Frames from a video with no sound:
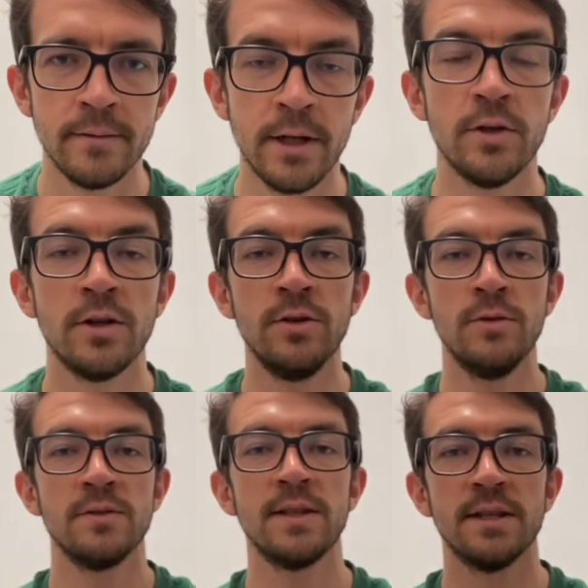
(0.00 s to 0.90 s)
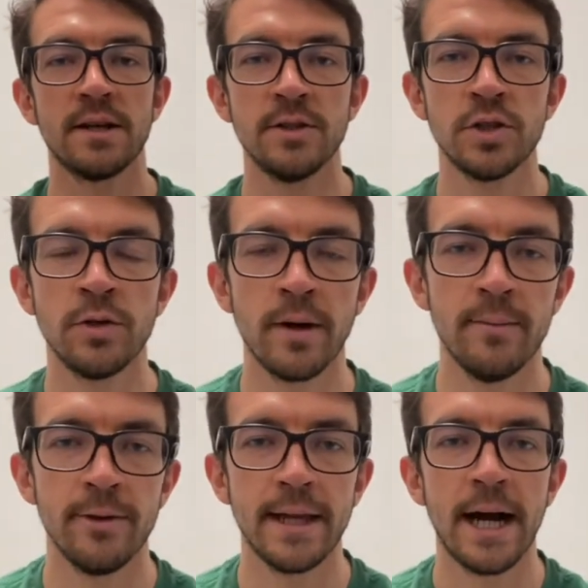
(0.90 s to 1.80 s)
And you can use the attention
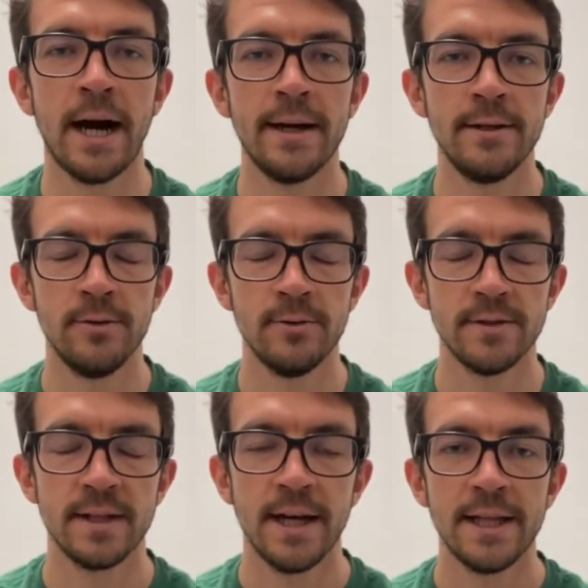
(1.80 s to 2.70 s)
grabber that I used